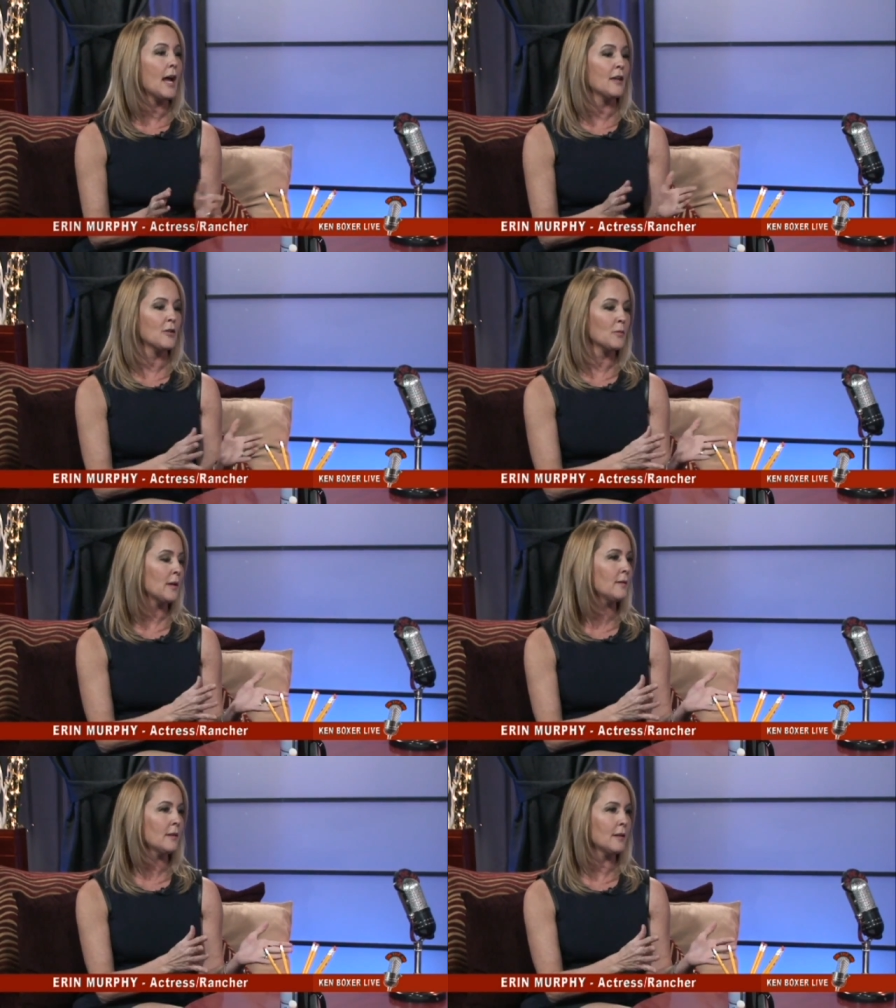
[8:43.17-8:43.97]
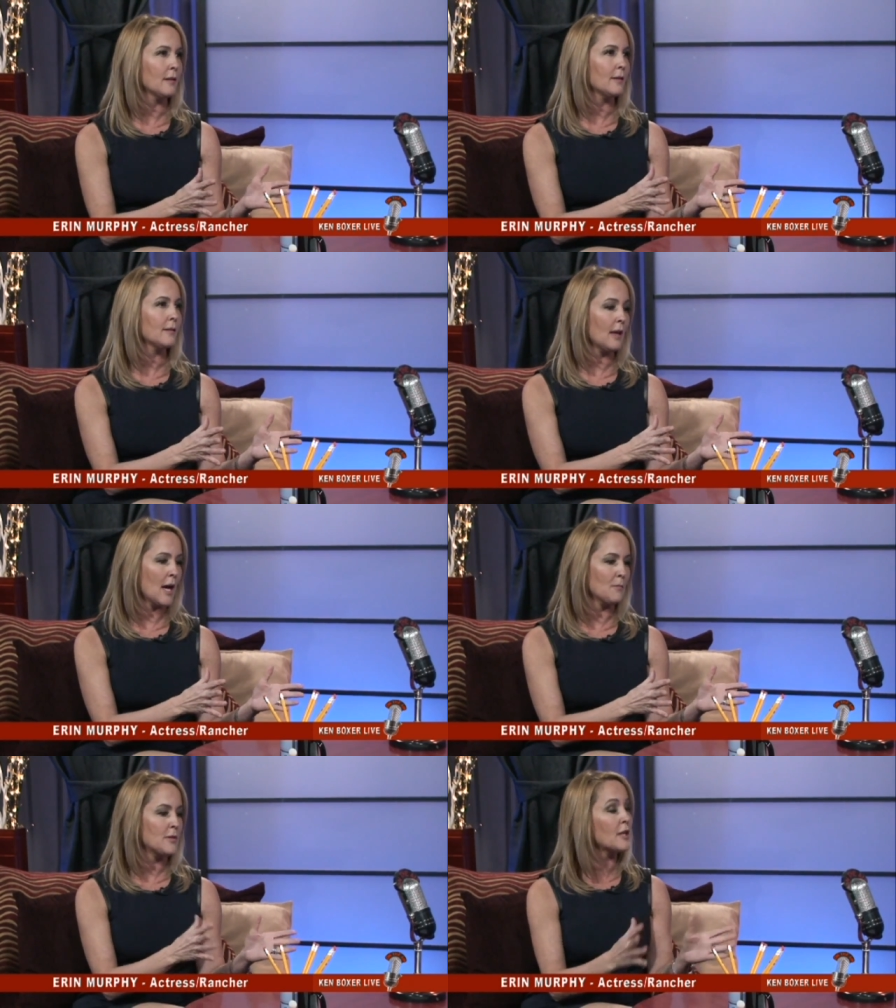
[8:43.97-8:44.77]
And the reason is
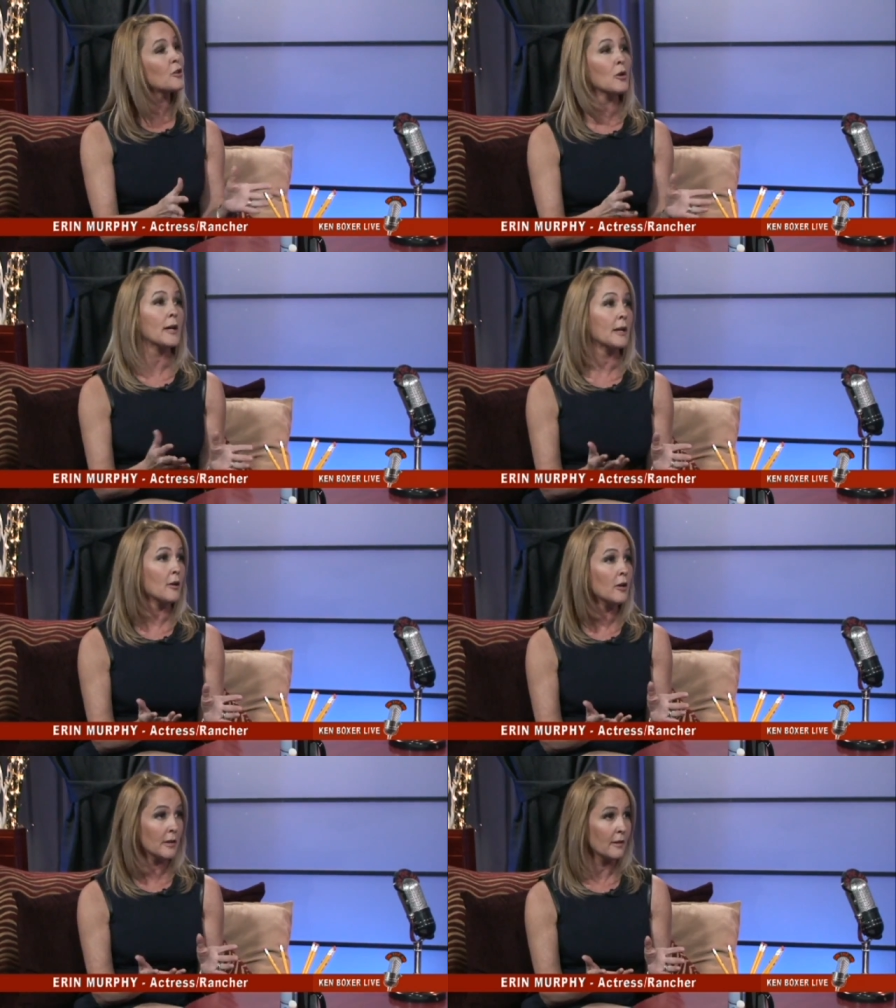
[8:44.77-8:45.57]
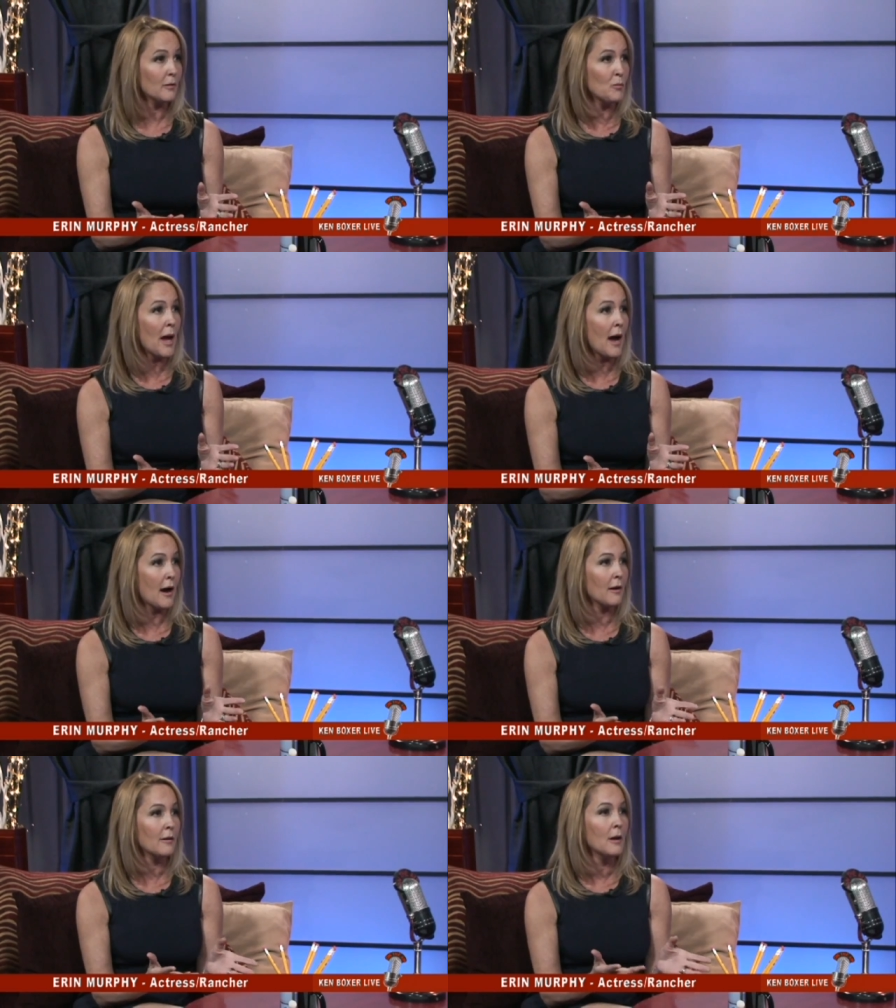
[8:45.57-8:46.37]
um, Dick York had hurt his
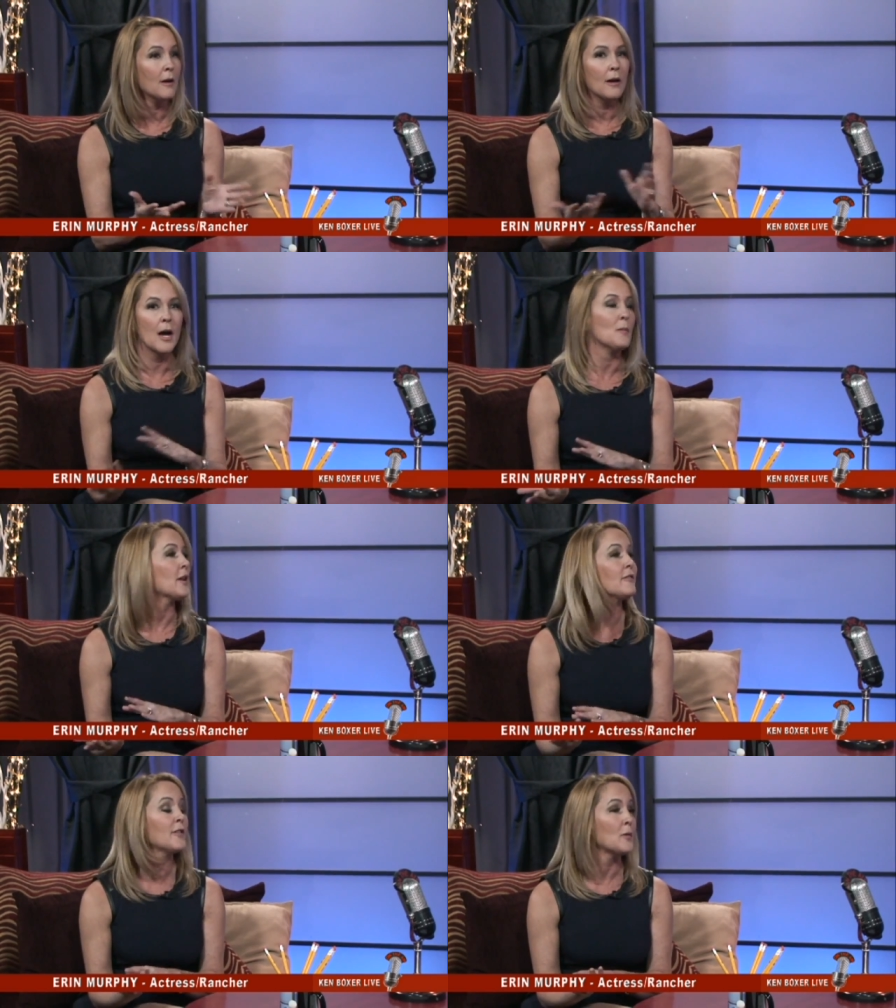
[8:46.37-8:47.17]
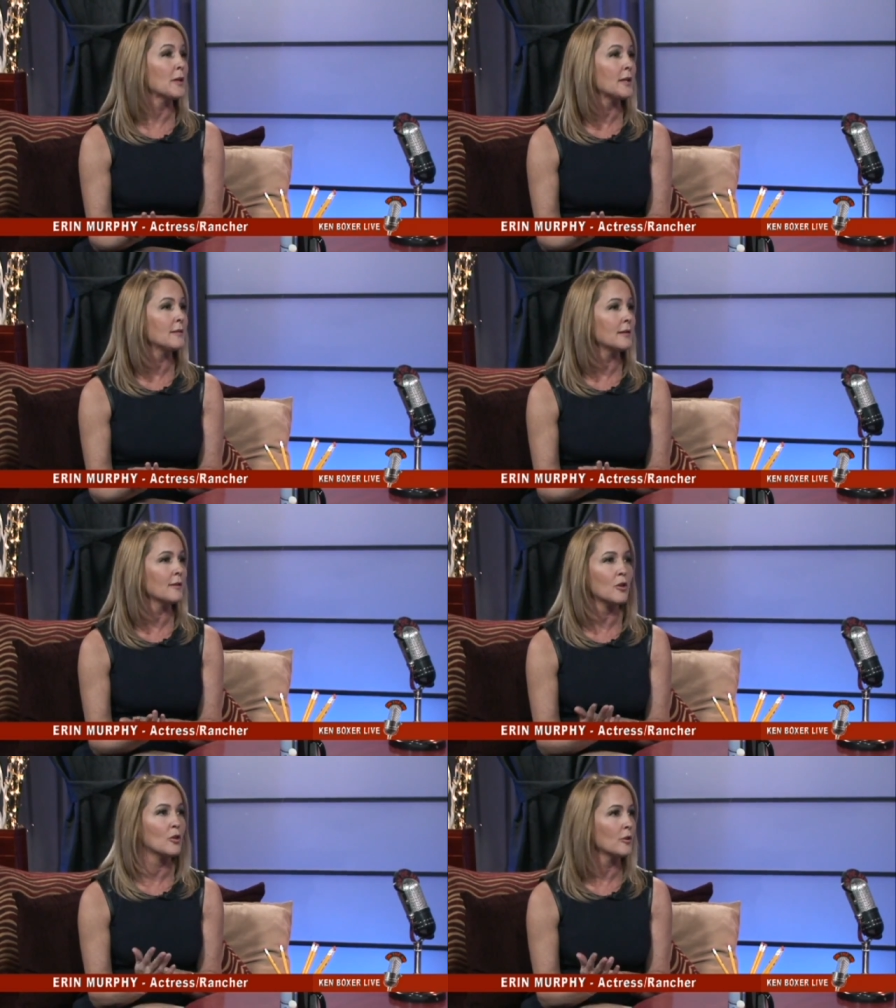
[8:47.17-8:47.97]
back um, on a film that he
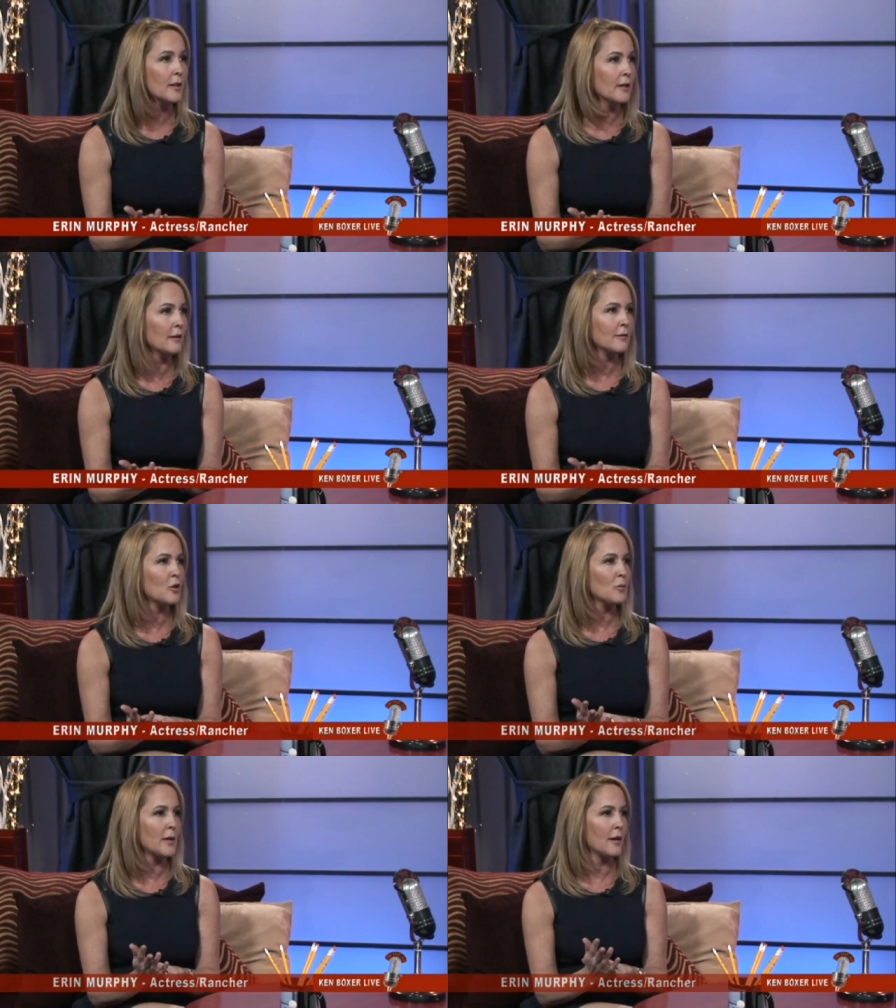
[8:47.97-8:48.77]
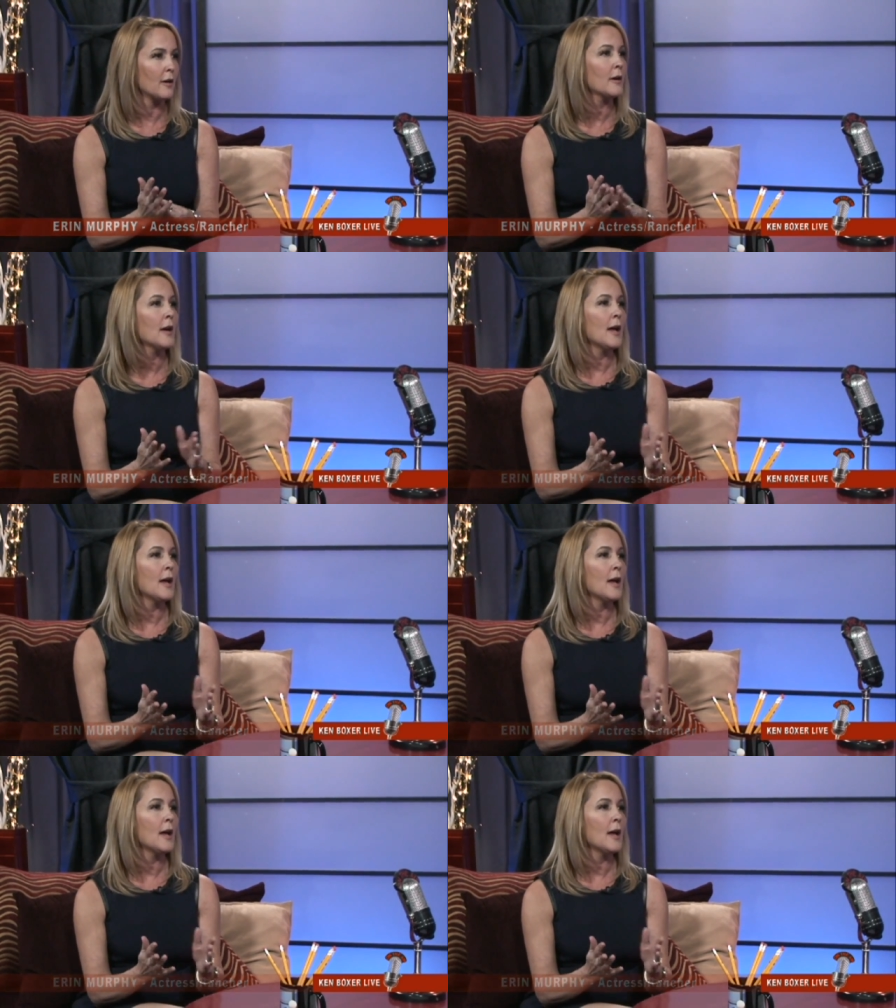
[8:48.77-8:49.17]
did early in his career.